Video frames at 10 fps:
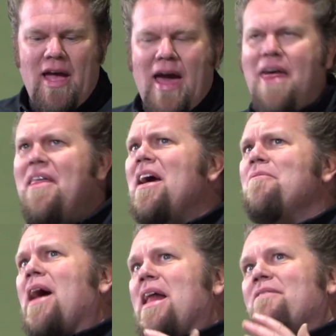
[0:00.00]
And I think
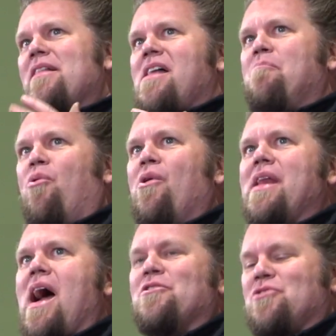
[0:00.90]
I'm kind of at that point
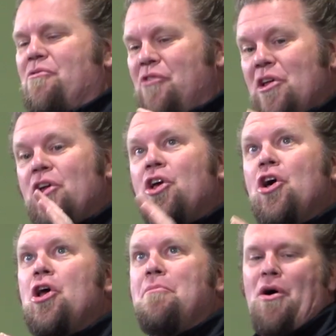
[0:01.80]
now, so I'm feeling
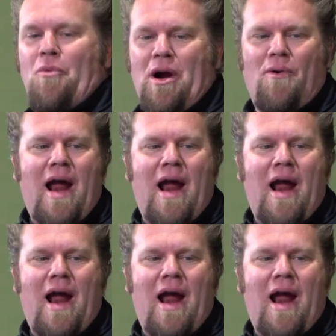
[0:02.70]
good about where we're